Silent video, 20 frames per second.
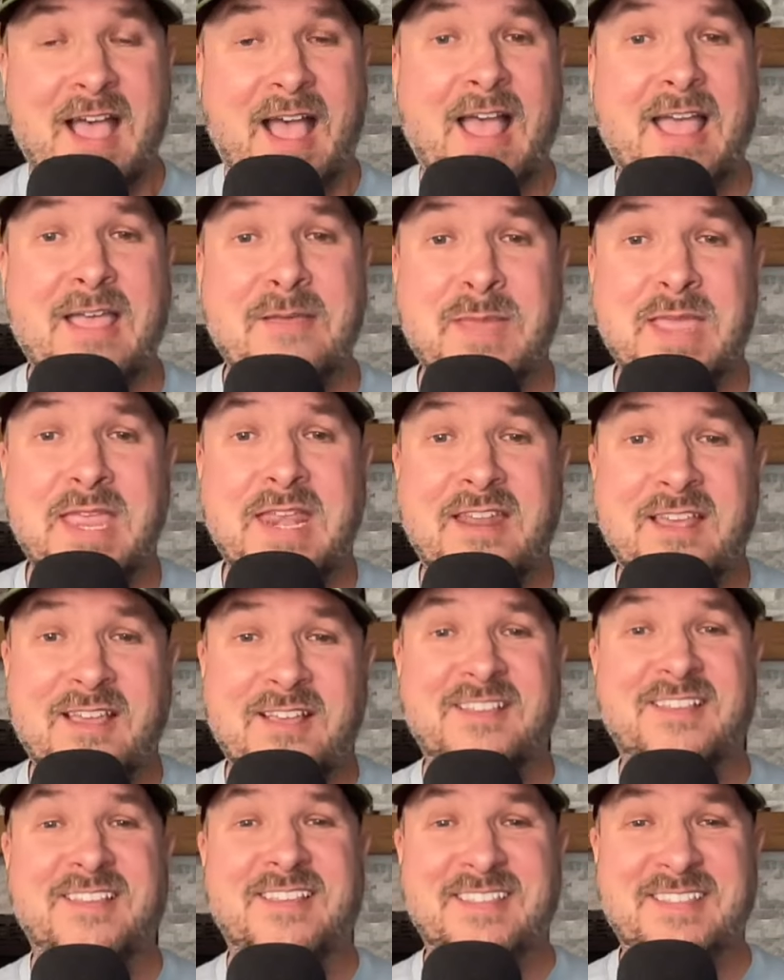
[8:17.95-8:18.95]
I mean,
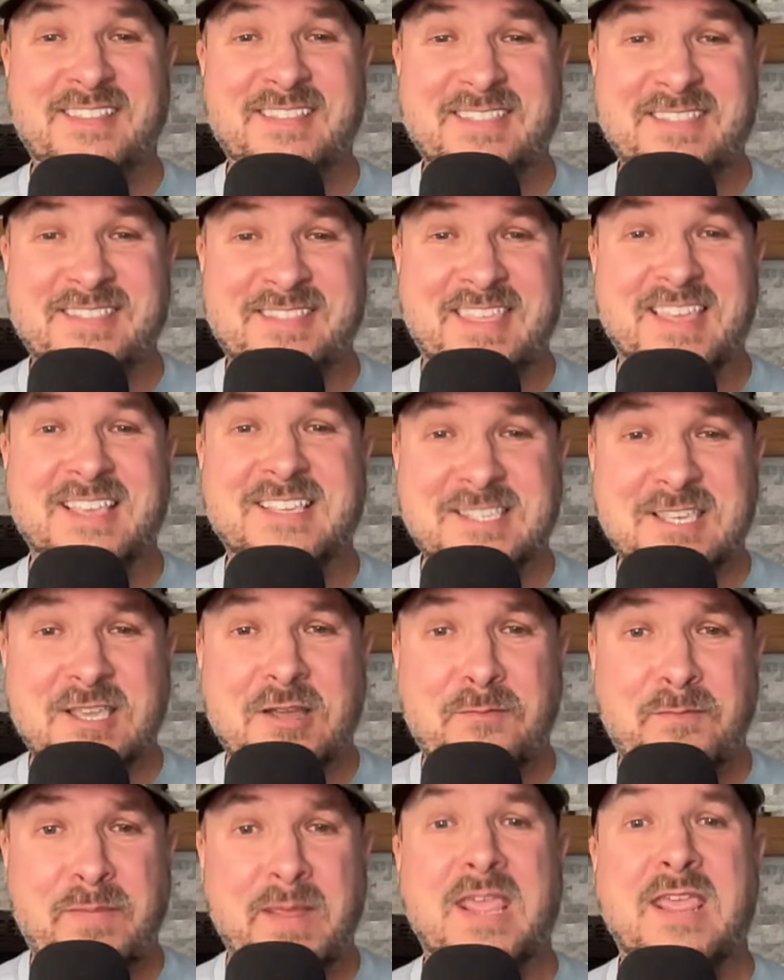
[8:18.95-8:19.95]
this
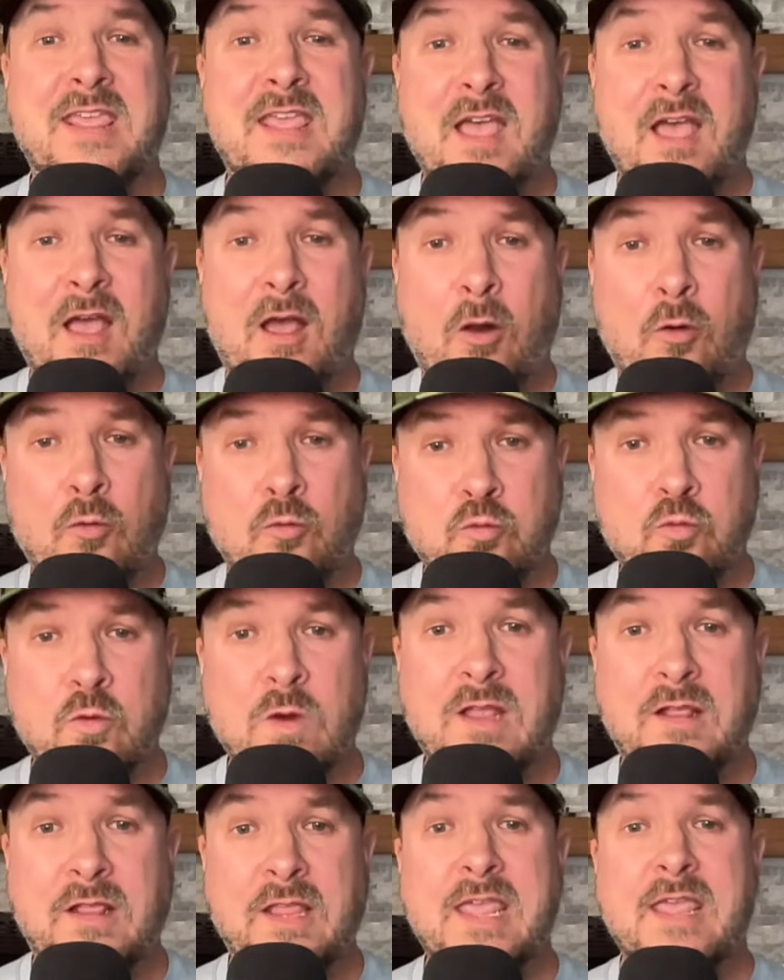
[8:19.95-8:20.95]
could be a
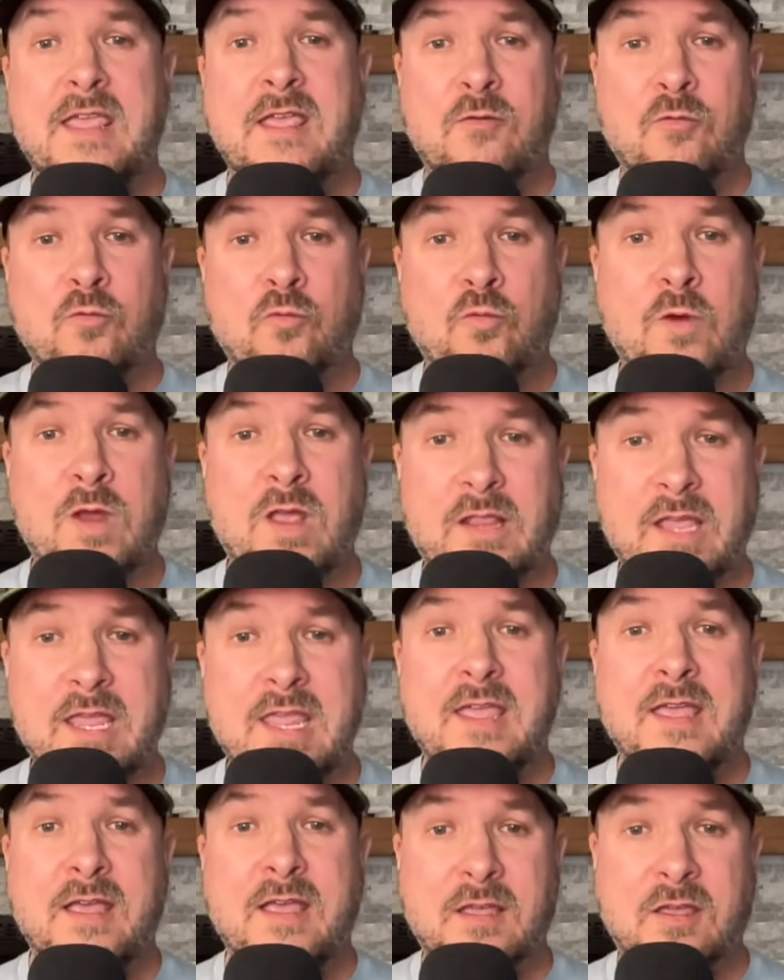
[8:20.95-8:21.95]
really,
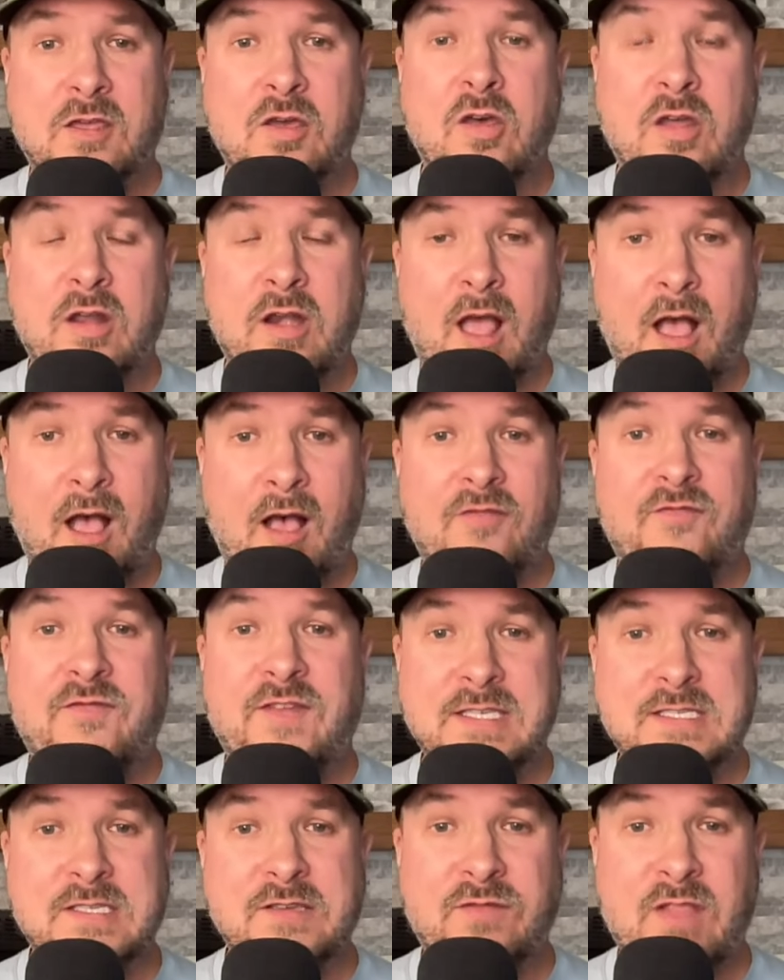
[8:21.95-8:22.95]
really good
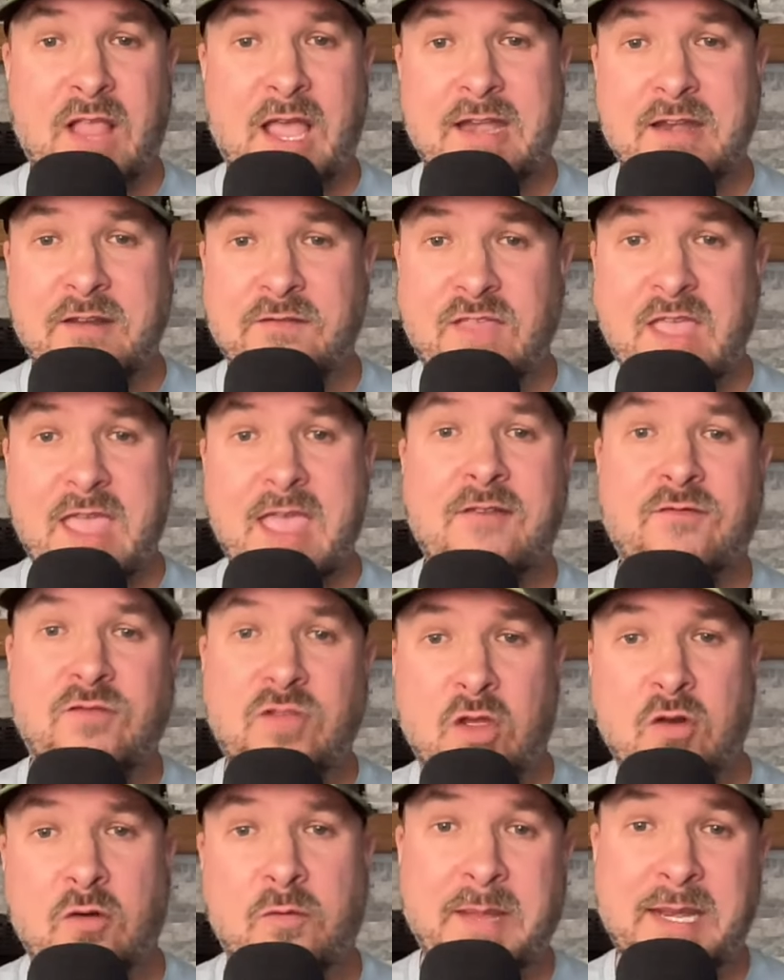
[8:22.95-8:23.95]
offensive line if they have a
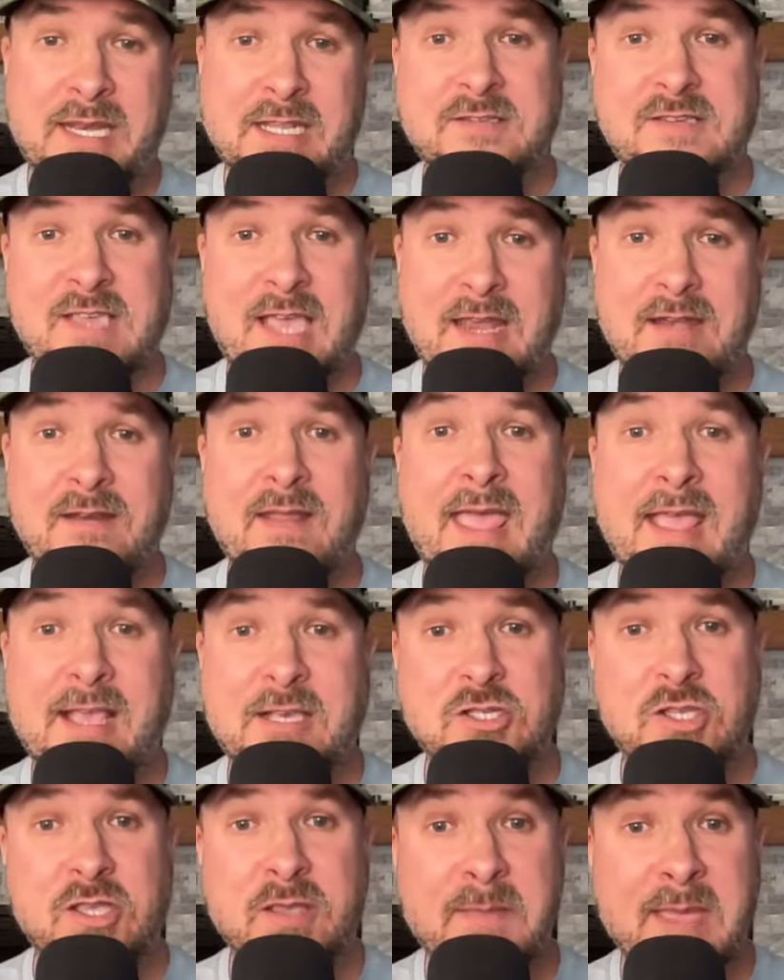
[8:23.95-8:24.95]
little bit of time to
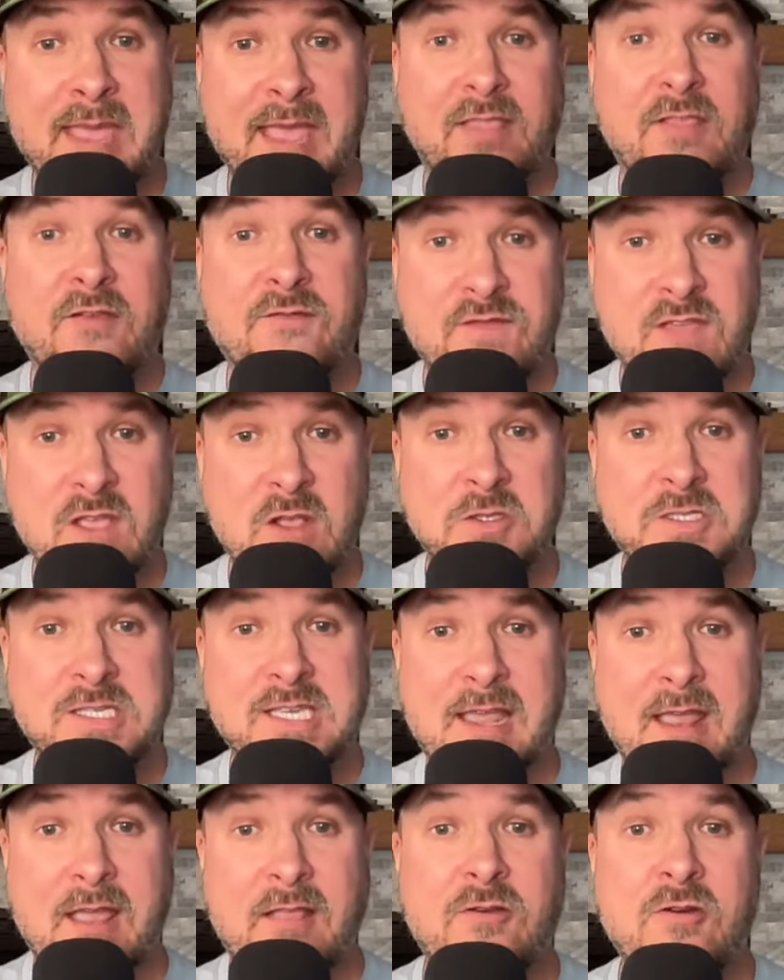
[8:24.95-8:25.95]
actually be on the field
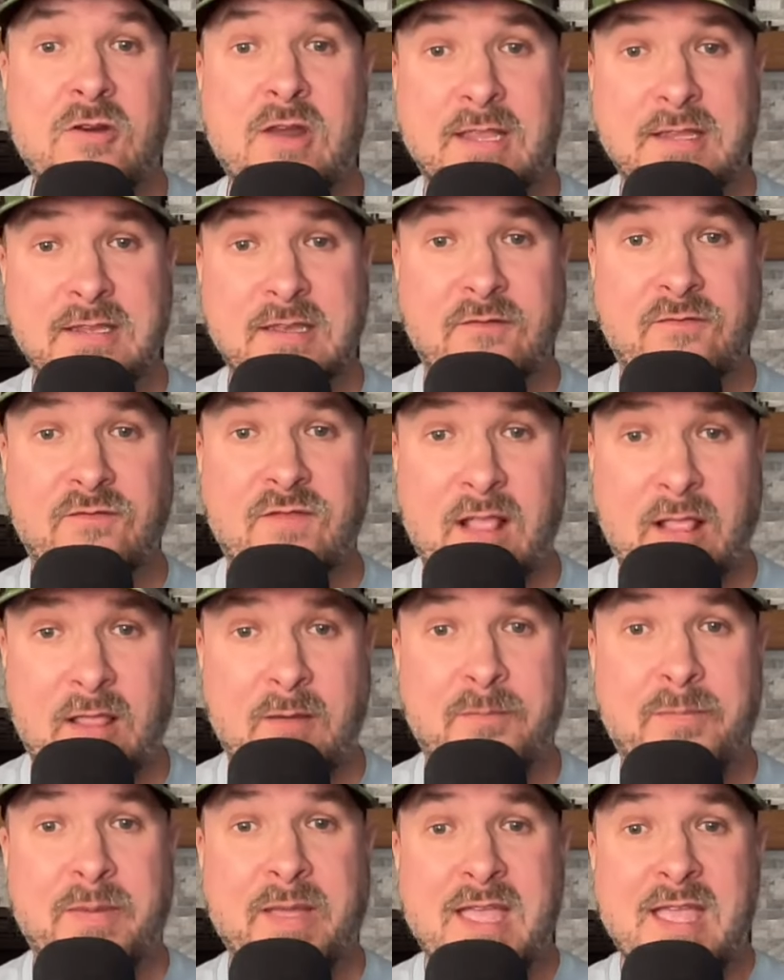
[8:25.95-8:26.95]
together and
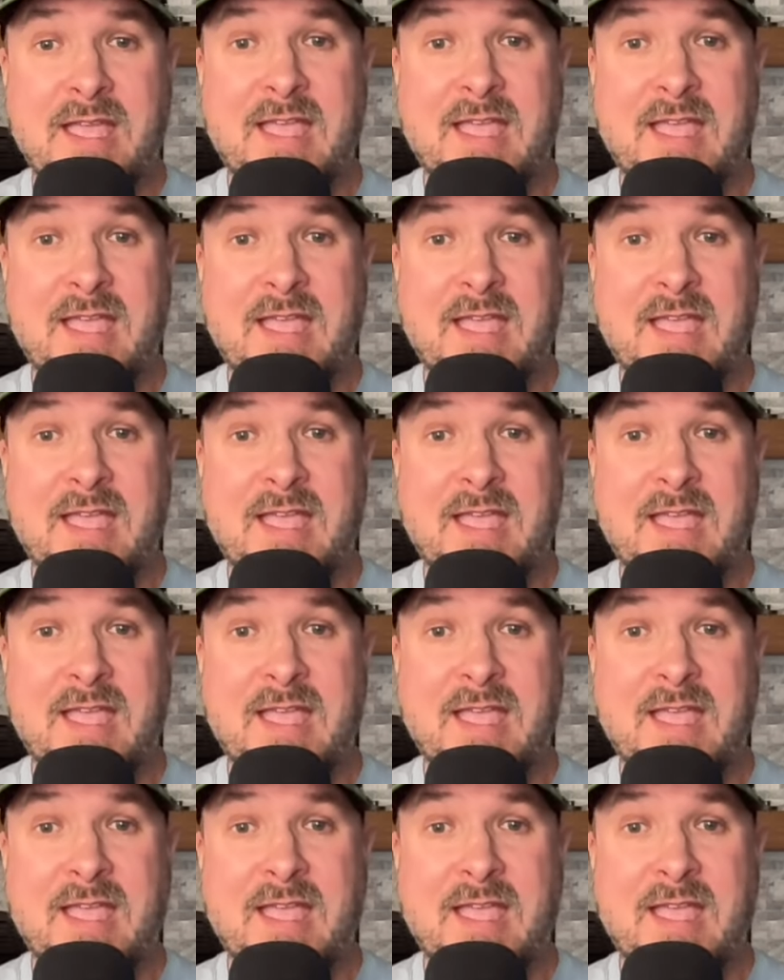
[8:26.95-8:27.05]
develop.